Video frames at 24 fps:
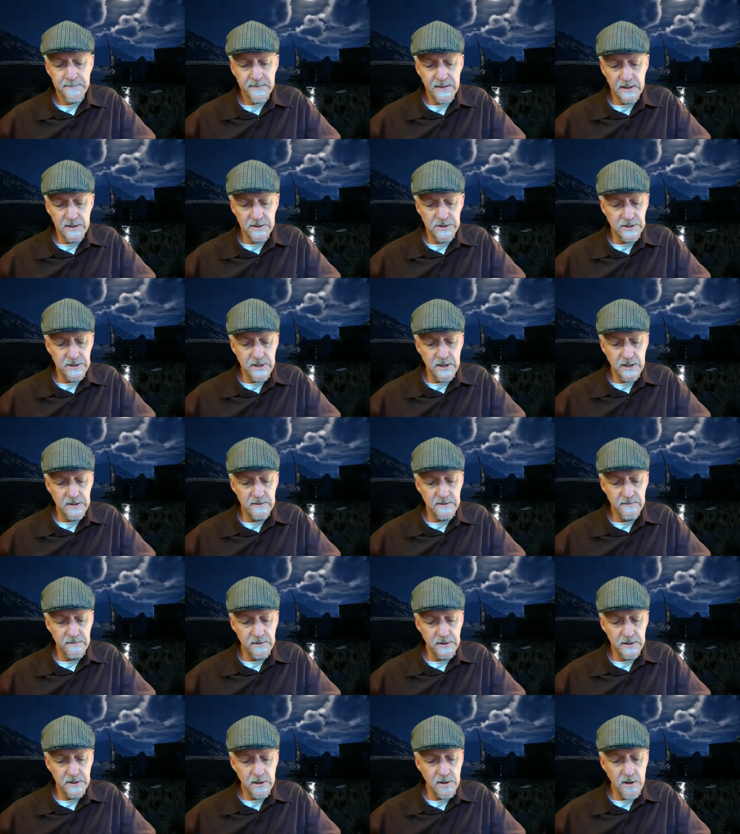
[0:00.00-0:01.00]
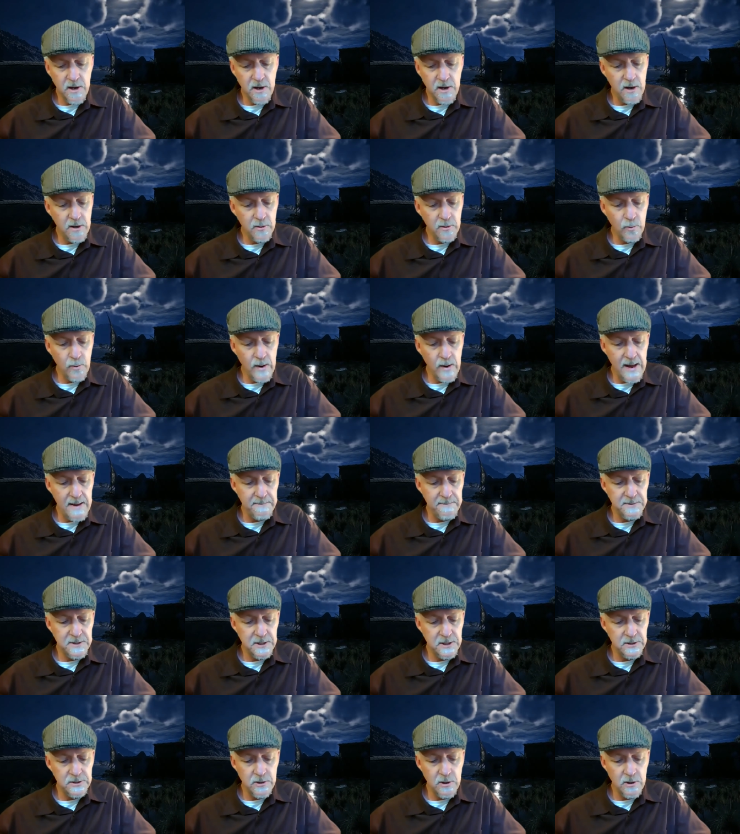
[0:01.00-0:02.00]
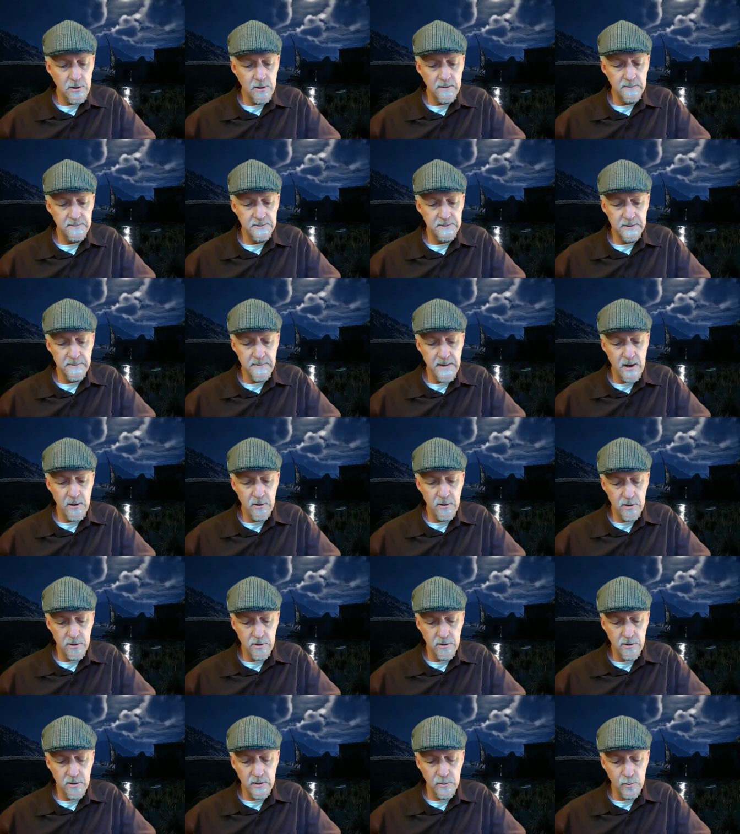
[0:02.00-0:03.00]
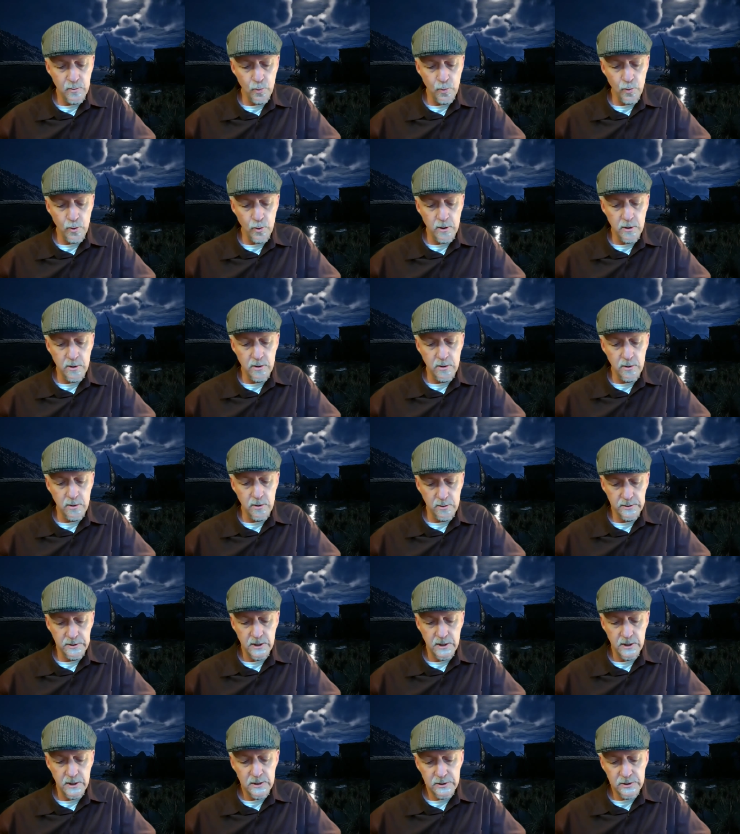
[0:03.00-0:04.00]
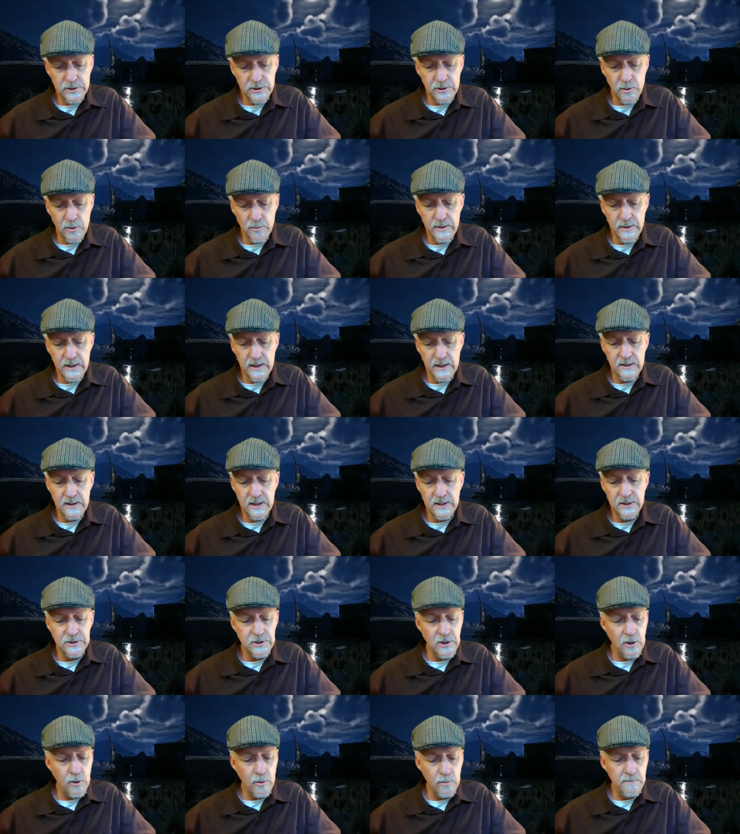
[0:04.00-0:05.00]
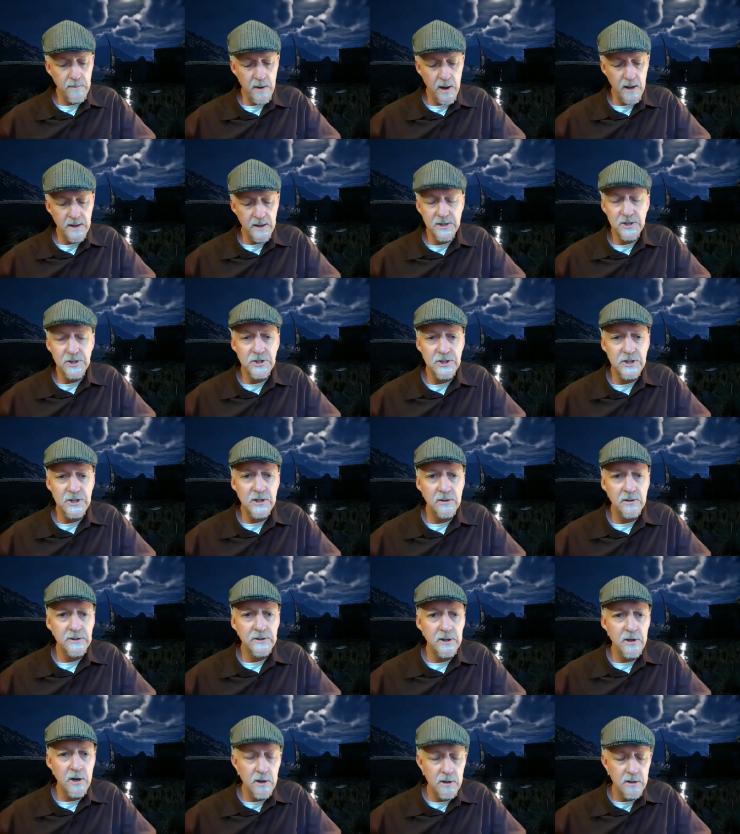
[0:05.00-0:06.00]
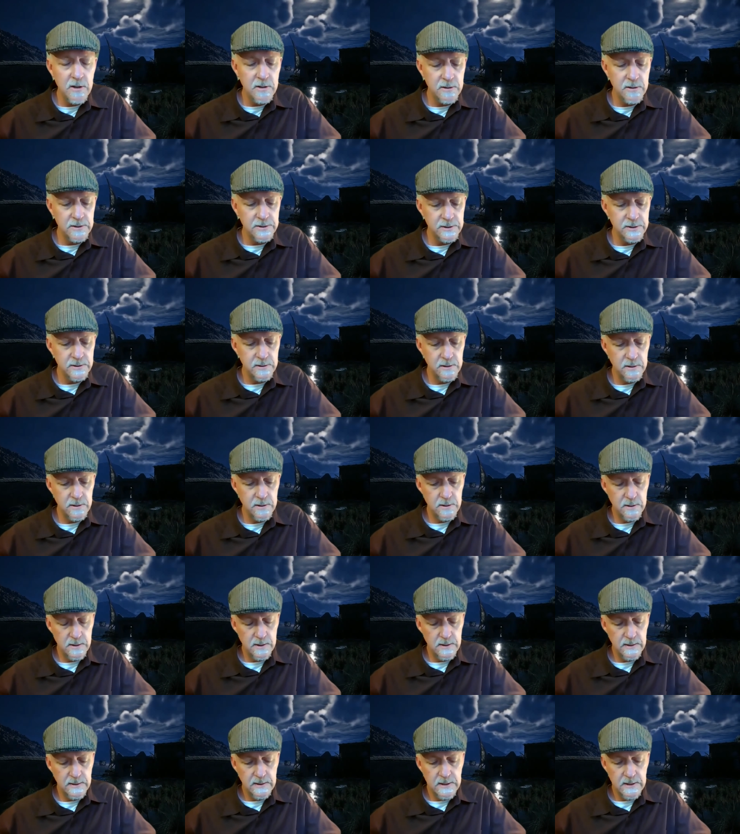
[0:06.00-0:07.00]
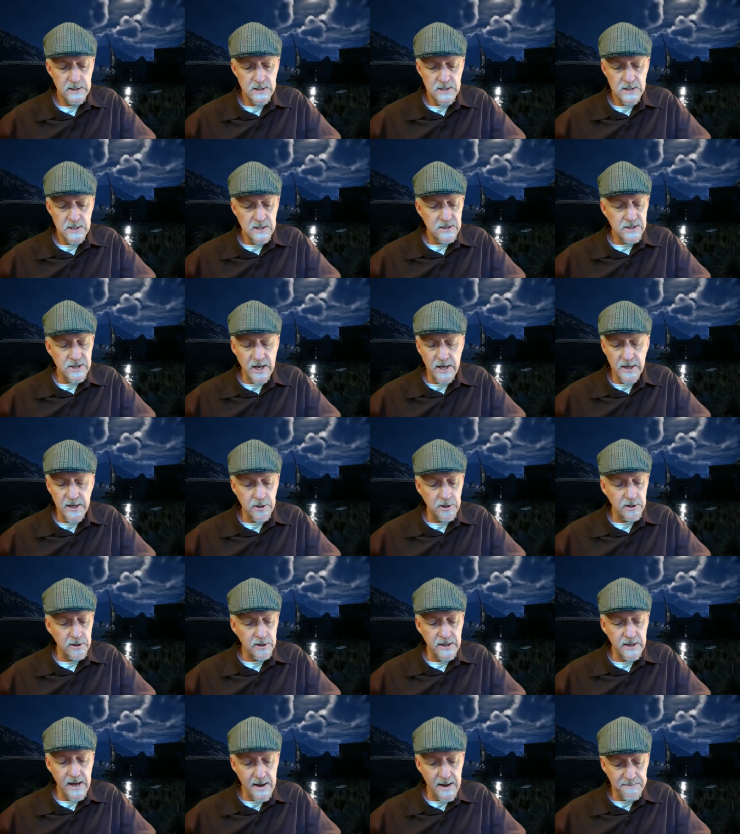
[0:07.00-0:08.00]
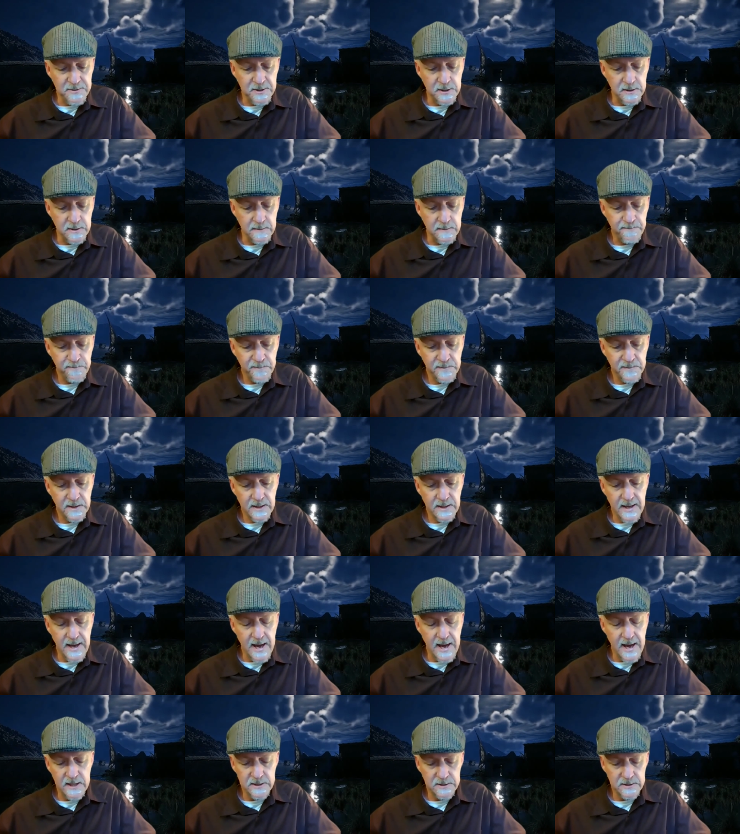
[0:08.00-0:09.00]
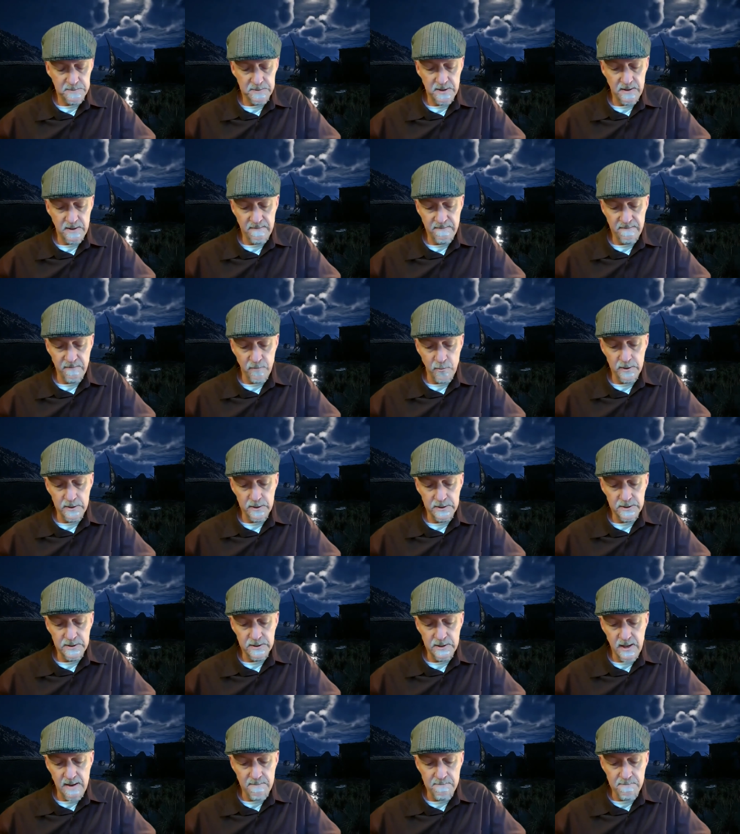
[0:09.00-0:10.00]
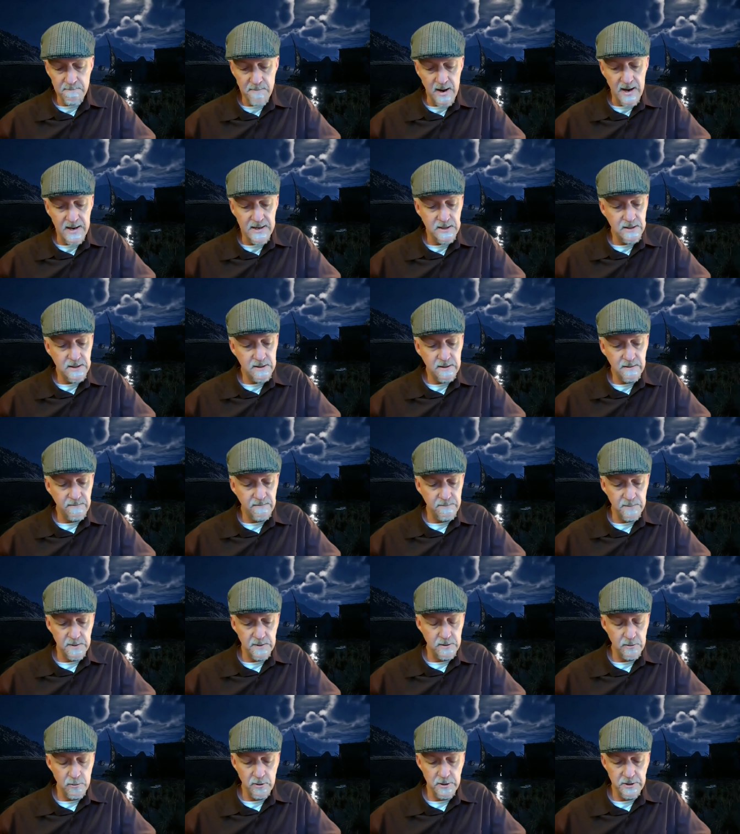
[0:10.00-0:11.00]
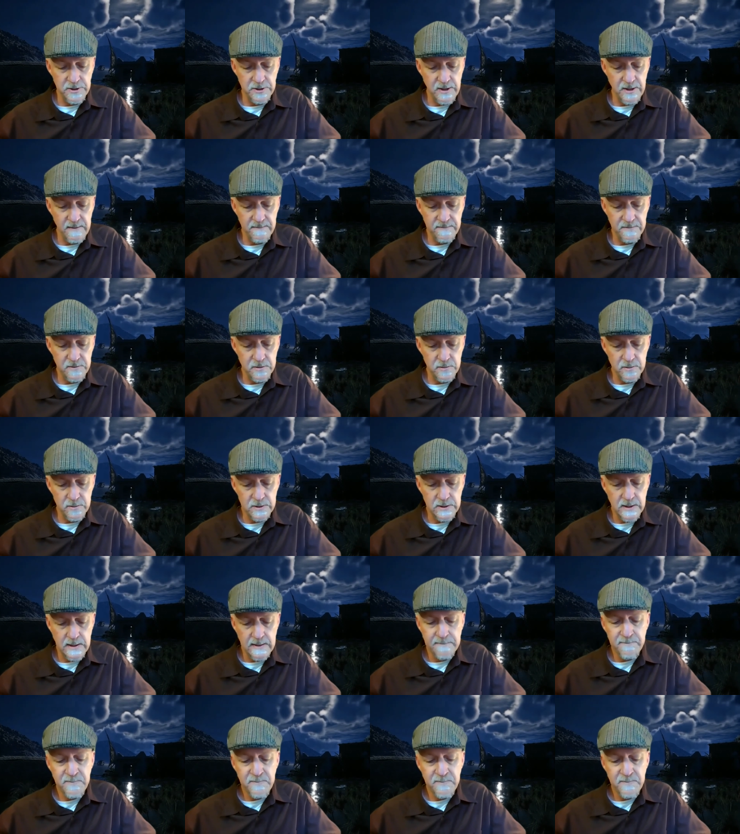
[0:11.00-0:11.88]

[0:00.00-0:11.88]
Instinctively, Nekonkh wrapped his arms about her and whirled so that his own body shielded hers. Take her, Captain, gasped a voice that might have been Lord Sheftu's.